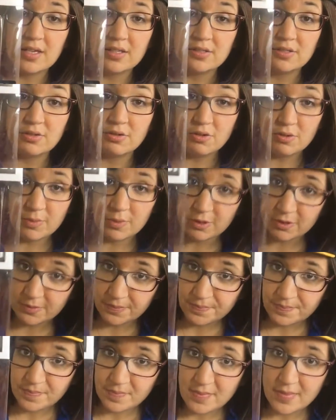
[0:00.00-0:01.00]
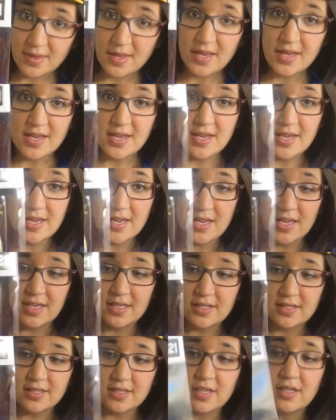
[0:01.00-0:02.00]
as normal,
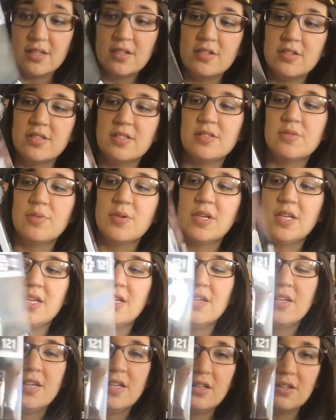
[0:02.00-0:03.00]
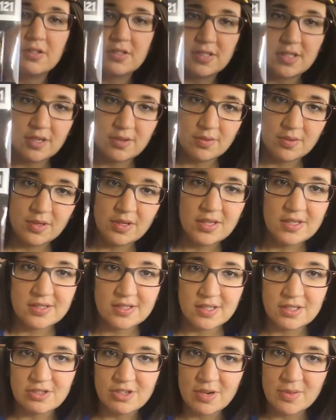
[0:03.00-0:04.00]
it's, uh, this is what he, he looks like when
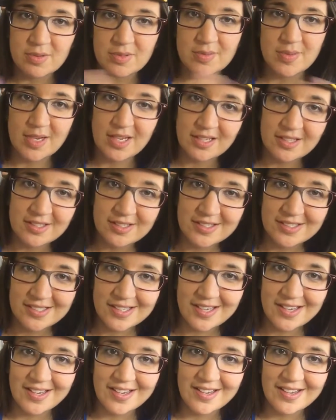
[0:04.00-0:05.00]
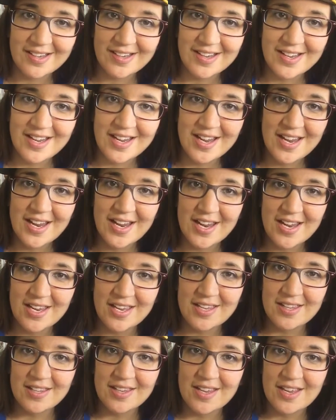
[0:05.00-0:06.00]
he's at Jawa's Palace uh,
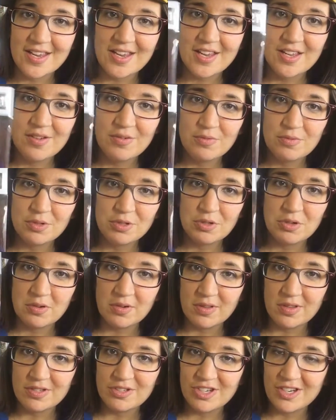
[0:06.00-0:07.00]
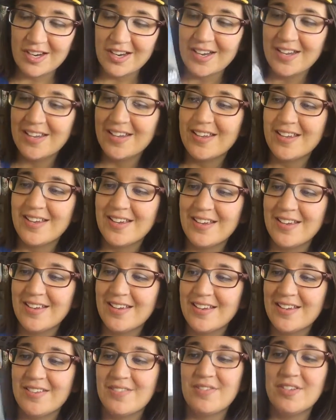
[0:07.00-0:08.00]
in Return of the Jedi. Uh,
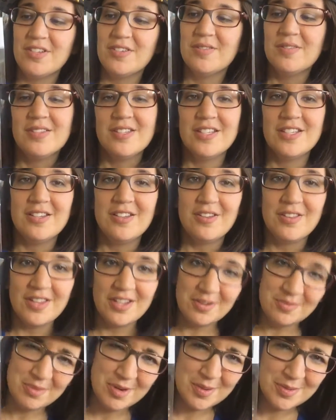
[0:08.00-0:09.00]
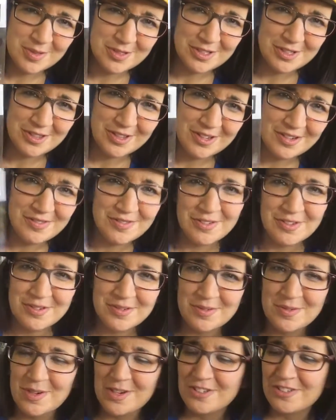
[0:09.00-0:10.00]
if you didn't know that, you probably should have that if you're
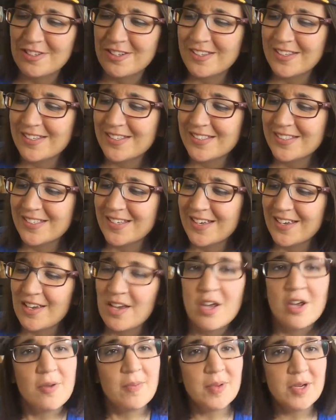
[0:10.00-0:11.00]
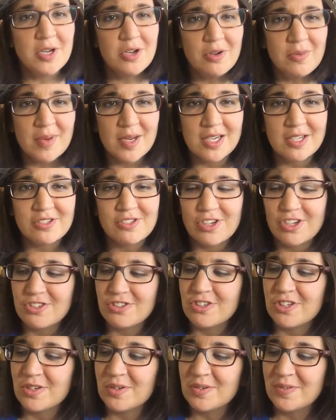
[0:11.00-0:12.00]
watching this. Uh, but who am I to
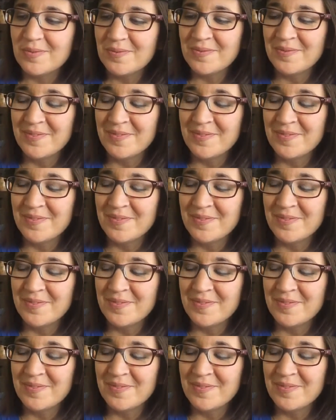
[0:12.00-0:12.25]
judge you?